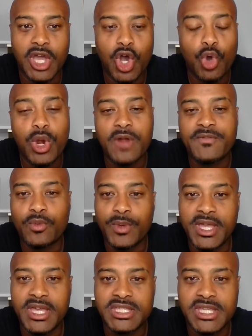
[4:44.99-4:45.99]
Whoever
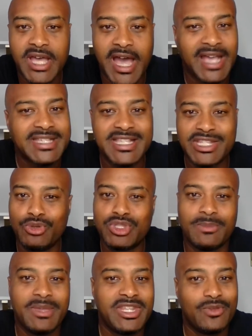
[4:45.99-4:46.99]
wins, I salute
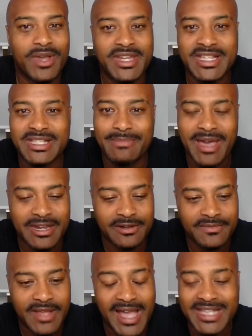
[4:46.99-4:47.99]
them anyway. It doesn't matter.
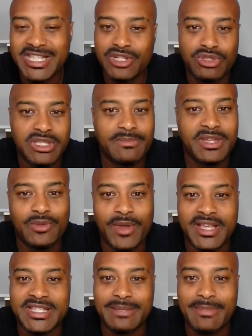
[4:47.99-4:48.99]
I salute them anyway
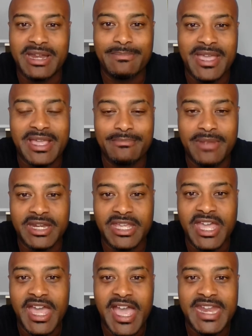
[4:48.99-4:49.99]
because somebody making
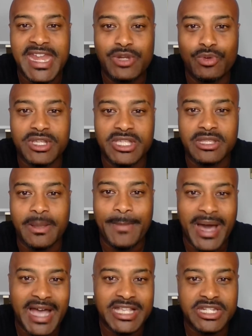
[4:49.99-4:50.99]
money and they doing something
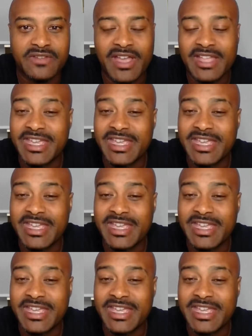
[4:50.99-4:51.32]
positive.